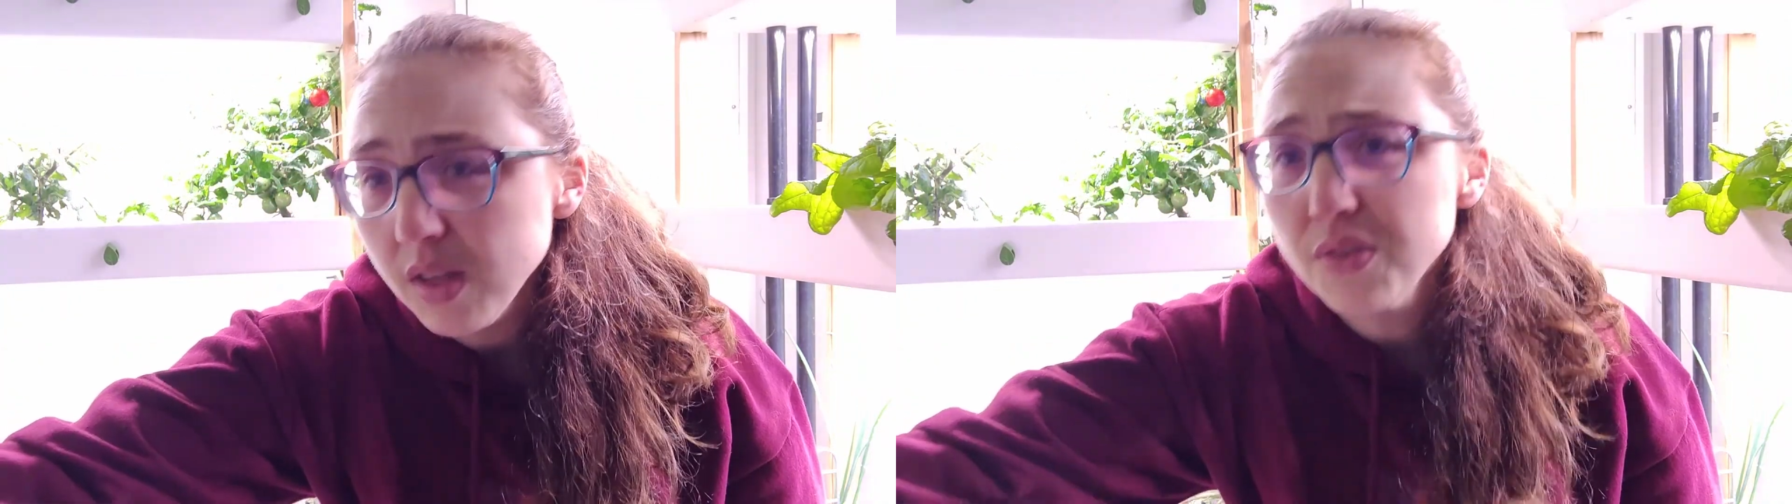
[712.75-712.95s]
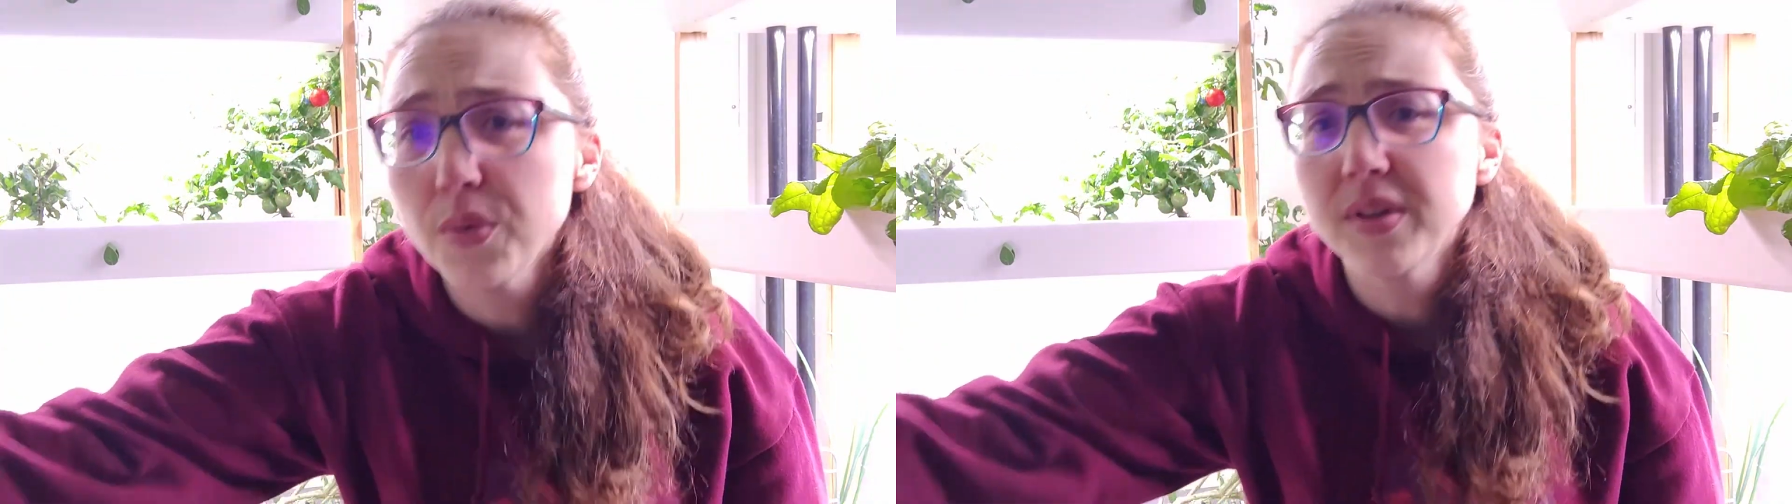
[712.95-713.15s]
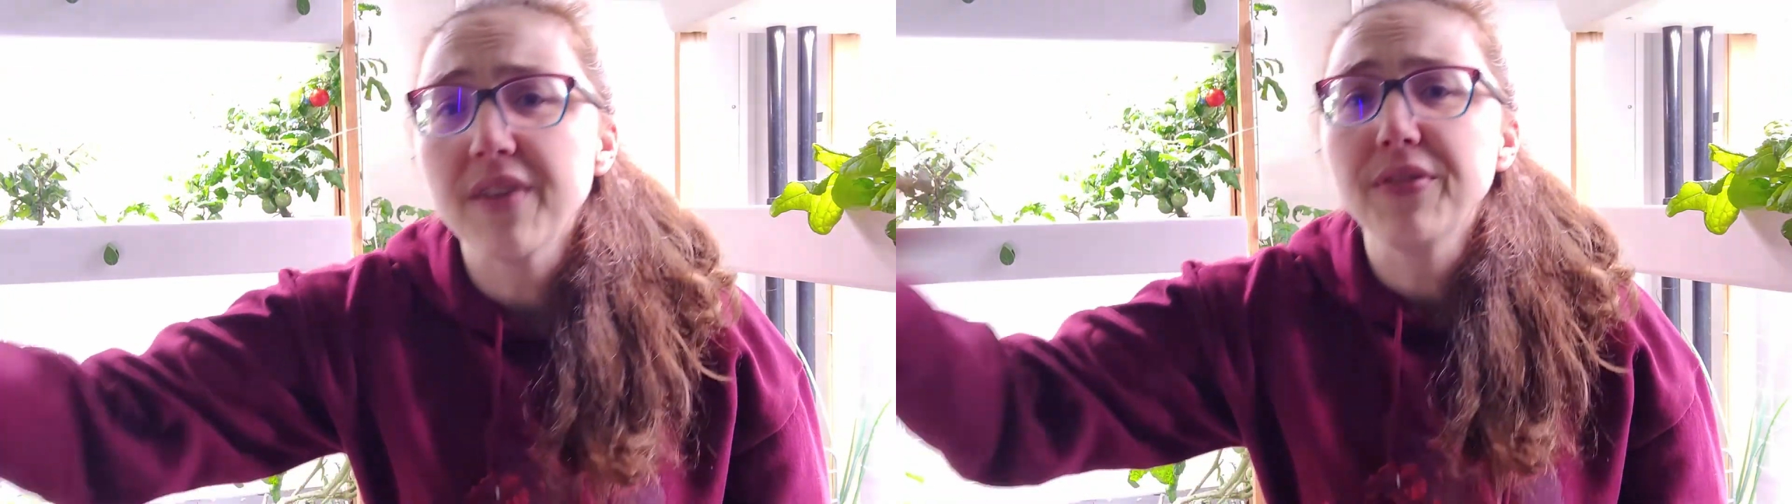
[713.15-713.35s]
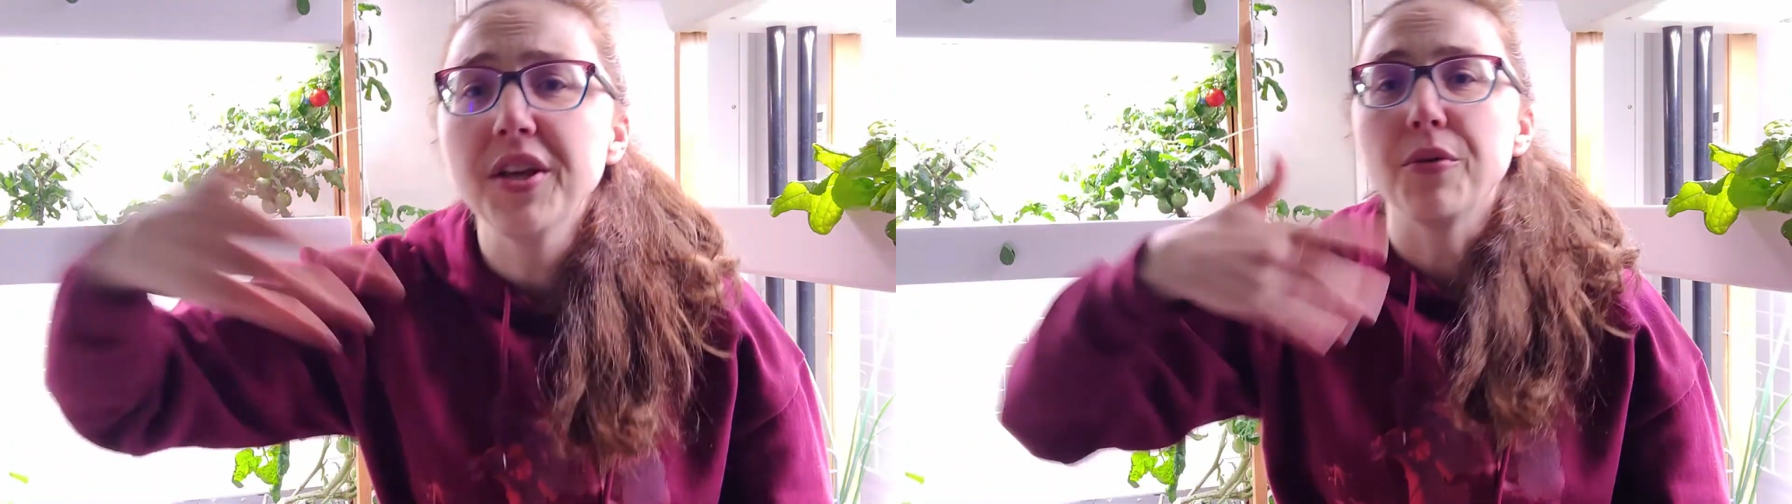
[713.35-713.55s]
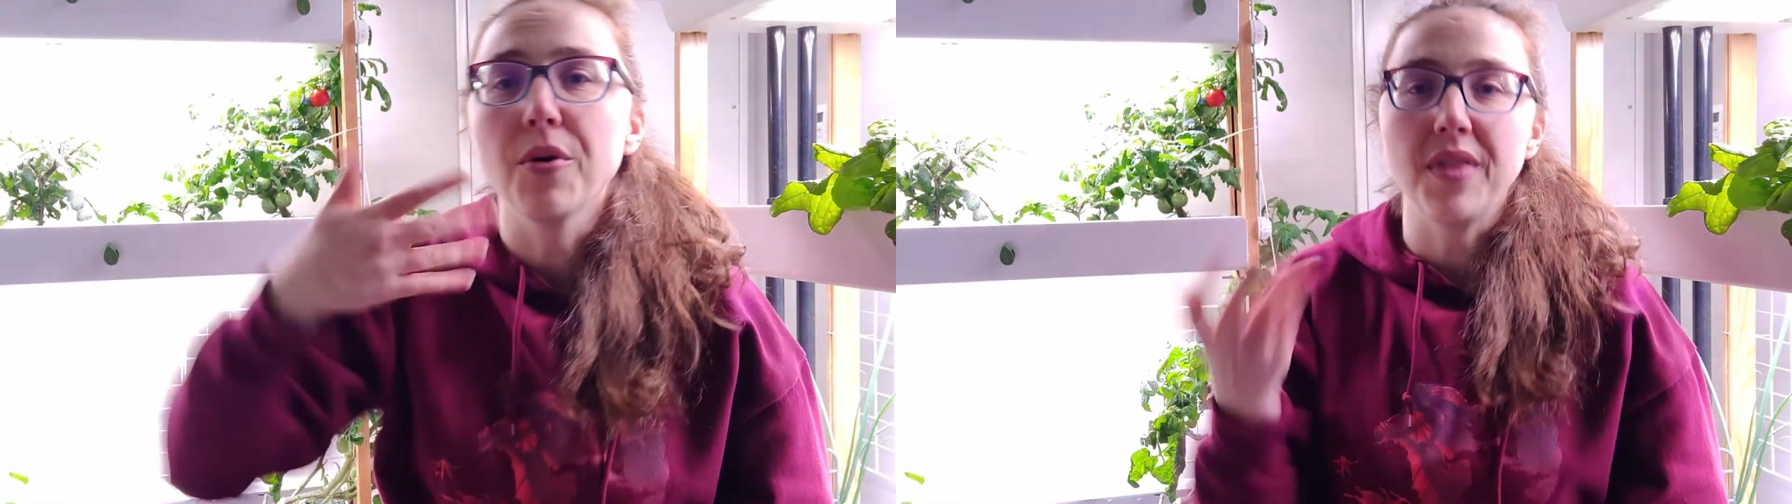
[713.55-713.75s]
So we'll
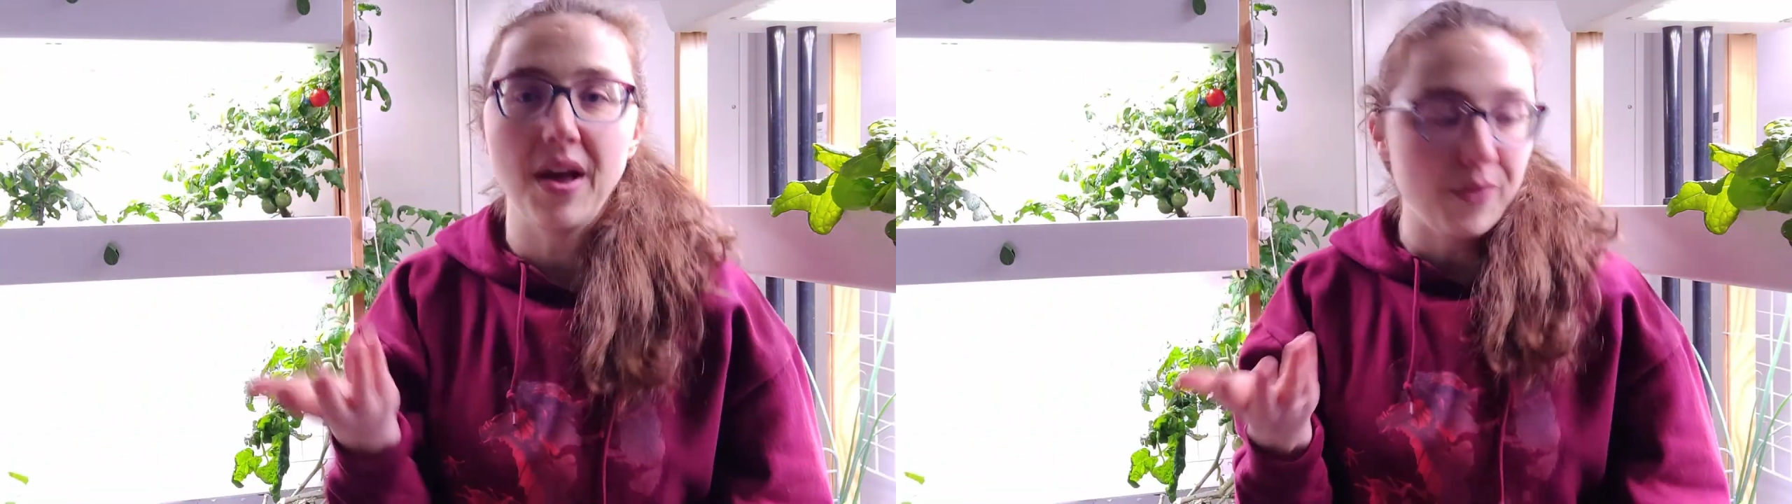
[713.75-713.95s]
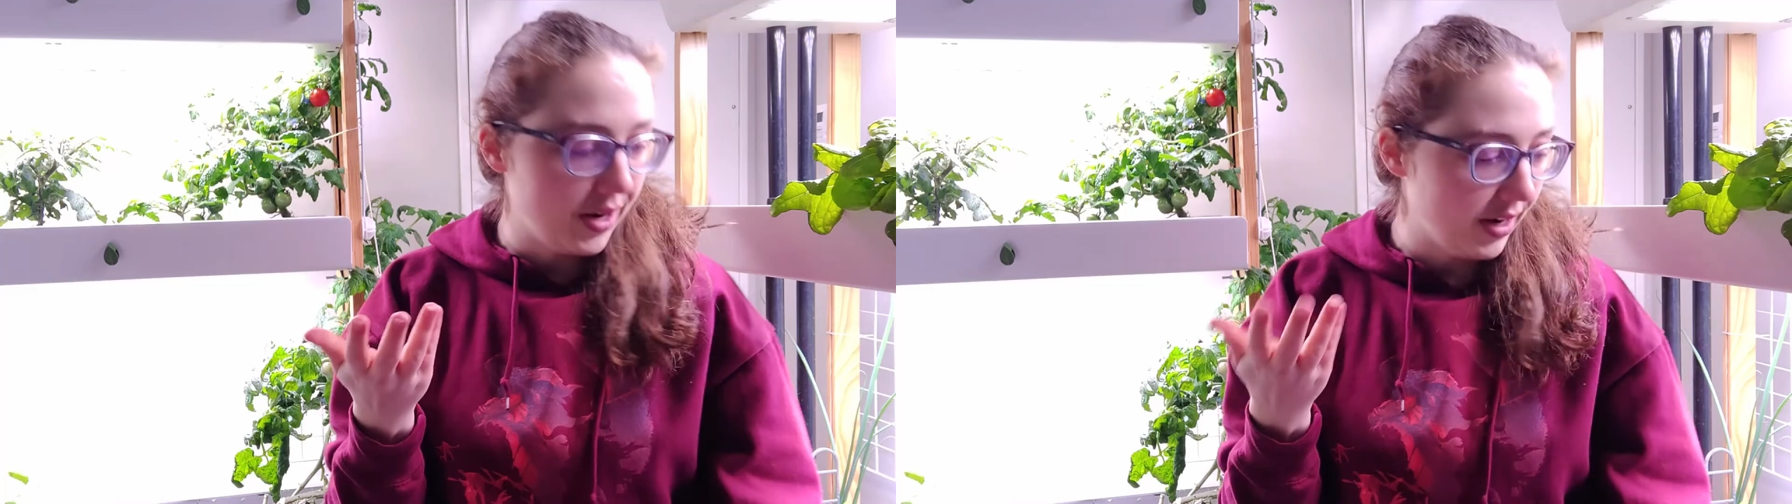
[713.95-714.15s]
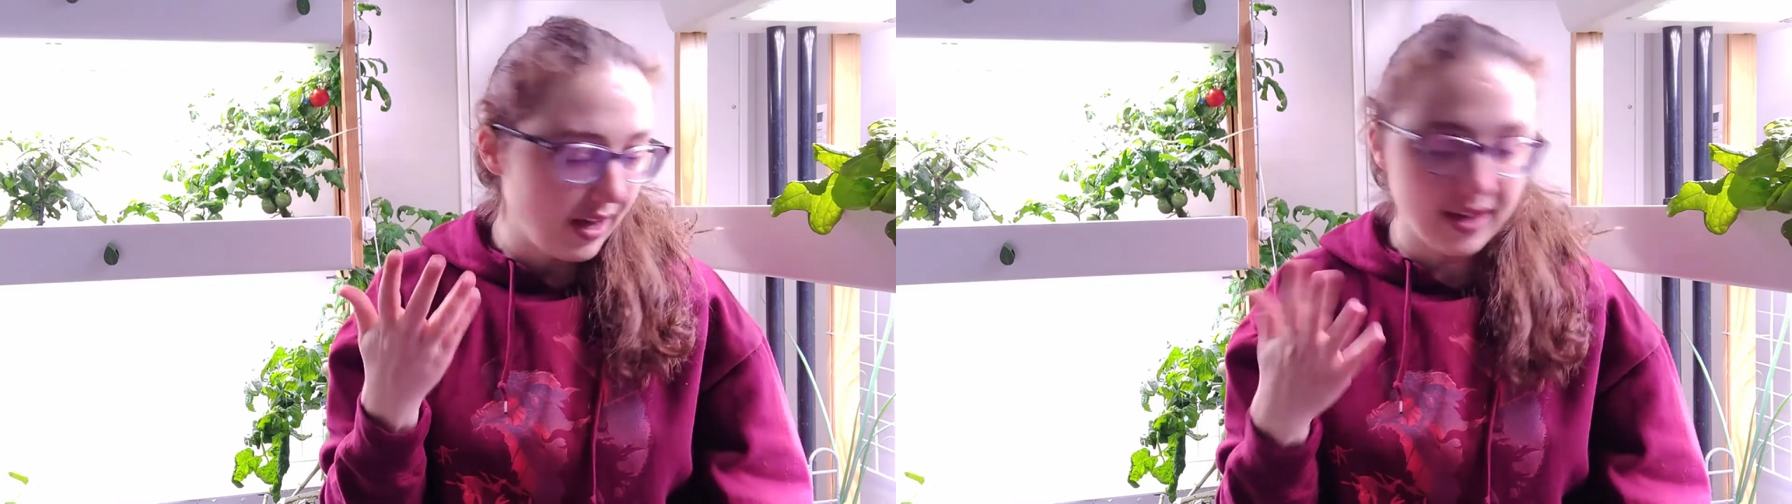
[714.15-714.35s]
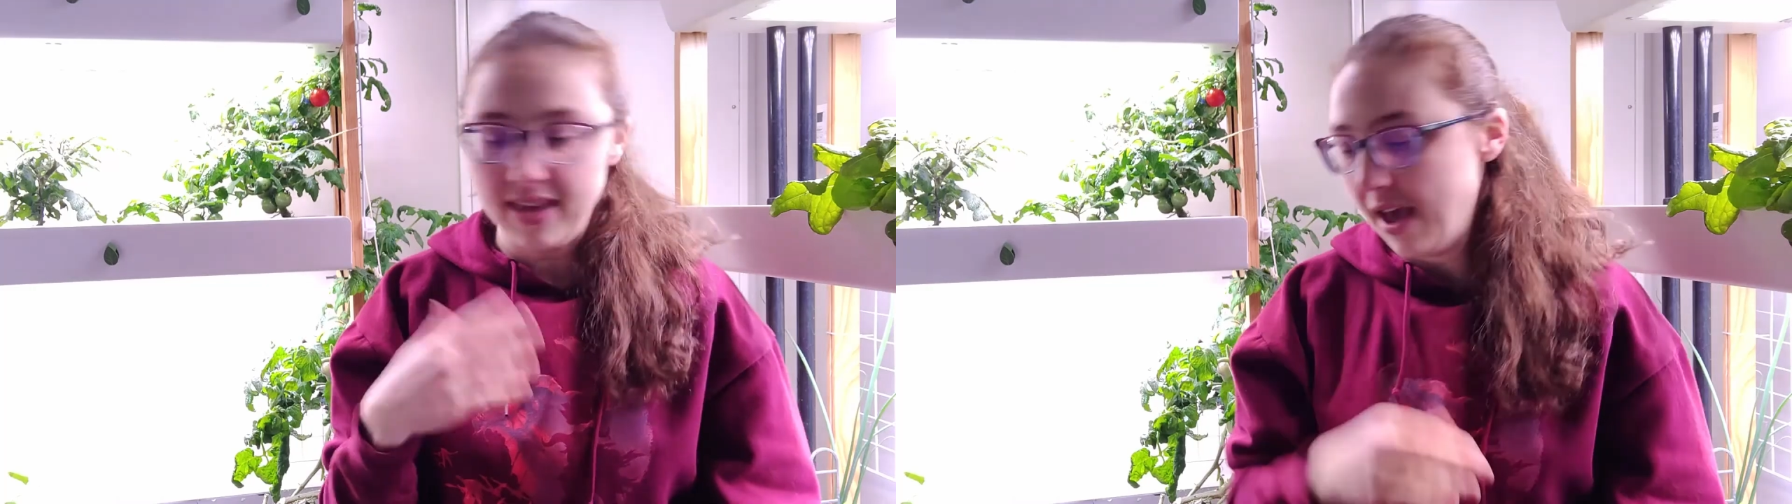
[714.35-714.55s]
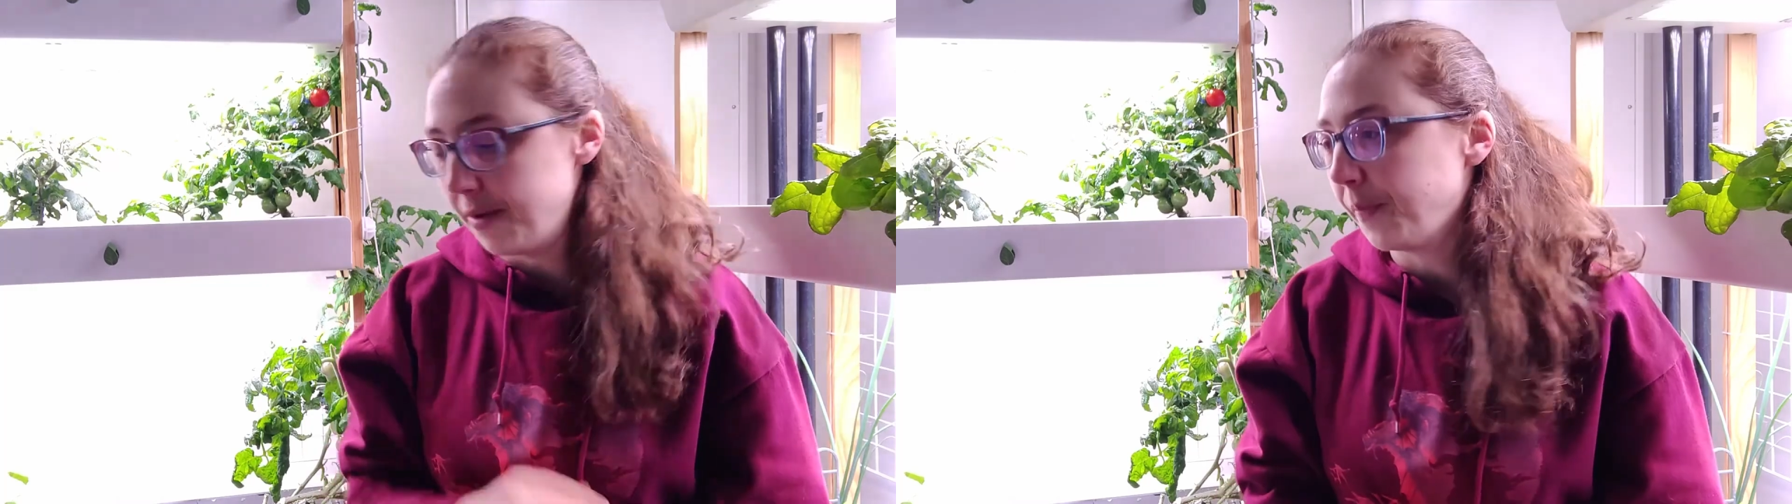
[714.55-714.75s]
definitely grow that one
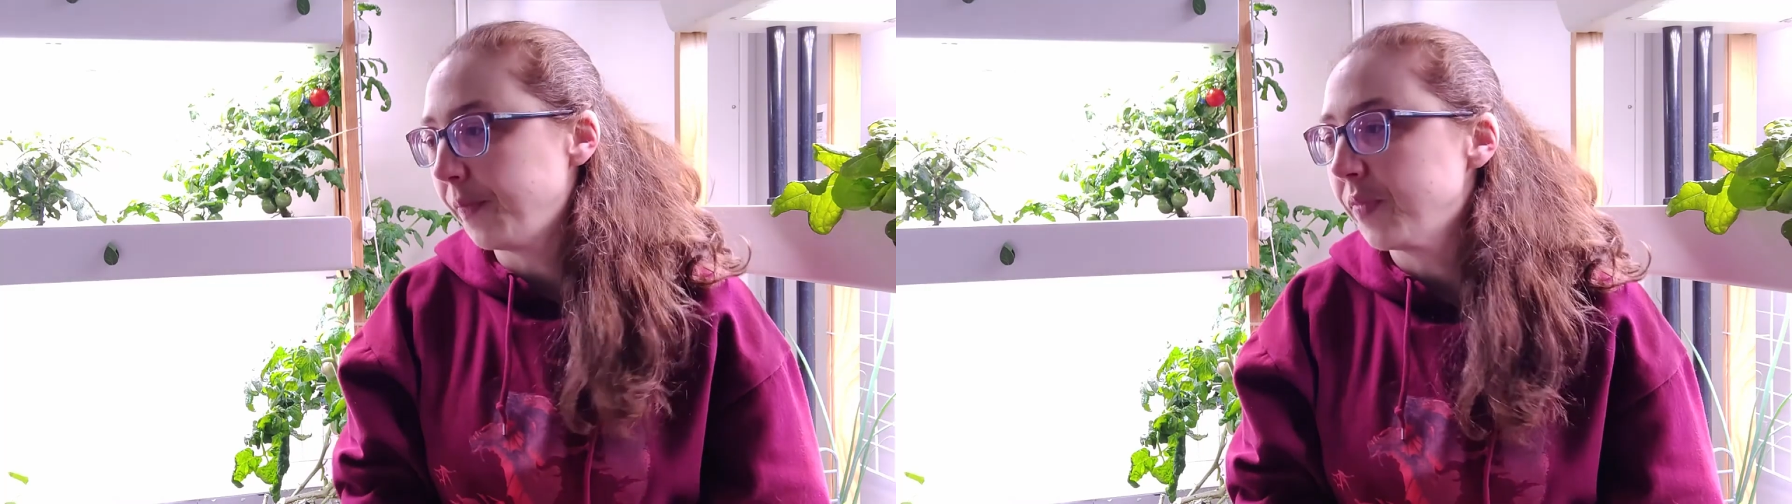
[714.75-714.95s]
again.